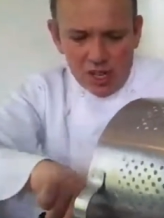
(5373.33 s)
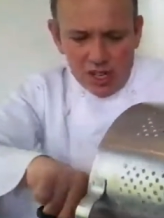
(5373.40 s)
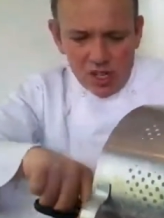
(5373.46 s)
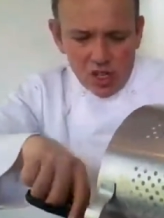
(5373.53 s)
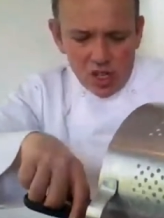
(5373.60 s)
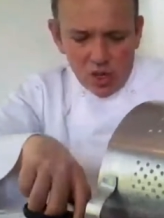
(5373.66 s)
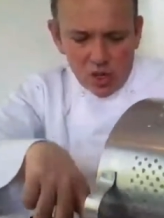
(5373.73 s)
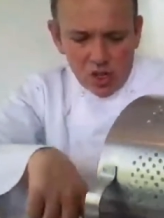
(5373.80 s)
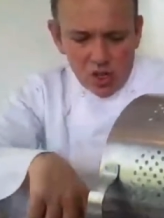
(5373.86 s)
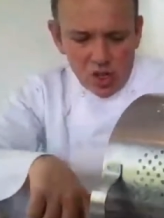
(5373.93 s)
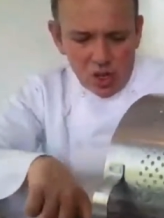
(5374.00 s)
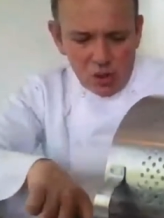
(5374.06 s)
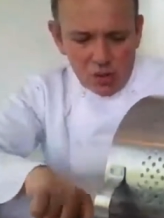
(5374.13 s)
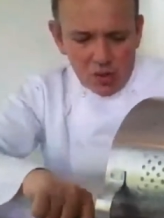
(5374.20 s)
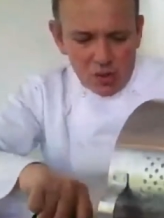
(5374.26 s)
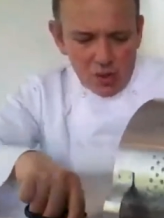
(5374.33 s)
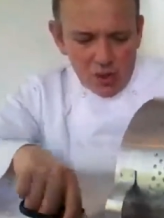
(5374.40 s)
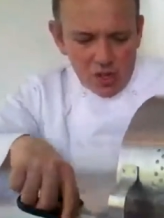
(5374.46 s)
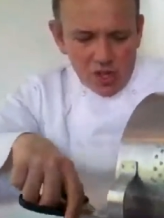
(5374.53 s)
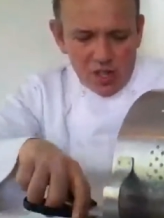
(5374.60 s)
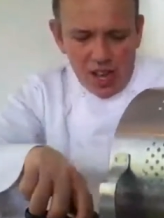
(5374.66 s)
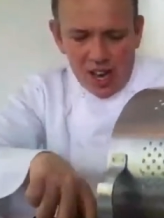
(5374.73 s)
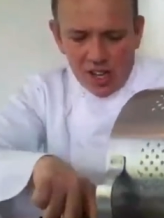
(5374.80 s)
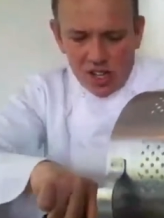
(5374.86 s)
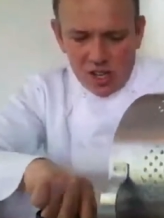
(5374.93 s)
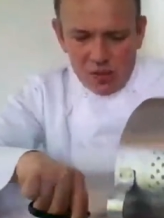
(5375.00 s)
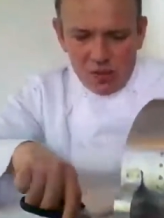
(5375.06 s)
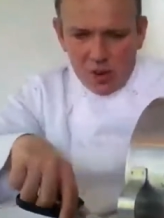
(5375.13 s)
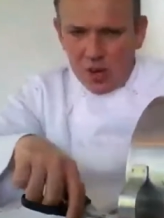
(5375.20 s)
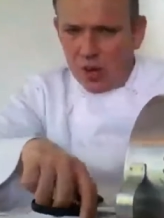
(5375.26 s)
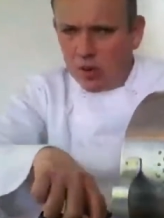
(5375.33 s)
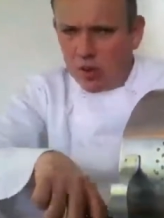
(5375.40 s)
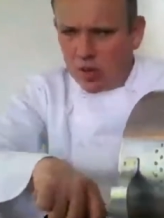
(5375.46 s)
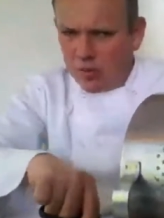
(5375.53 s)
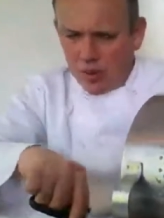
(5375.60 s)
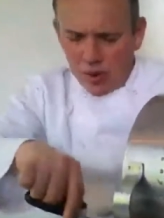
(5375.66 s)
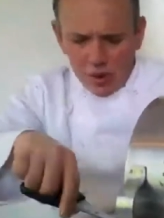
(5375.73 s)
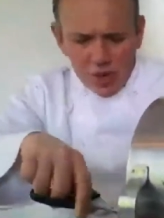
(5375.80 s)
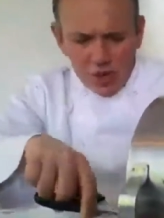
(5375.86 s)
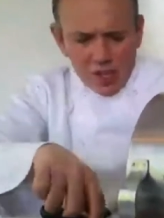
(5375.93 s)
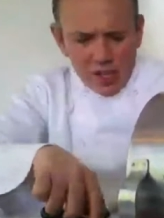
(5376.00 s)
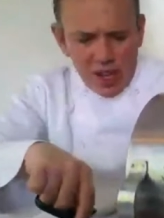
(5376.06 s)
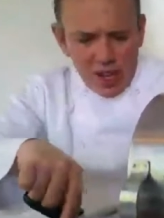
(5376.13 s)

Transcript: into your soup, which is actually beautiful.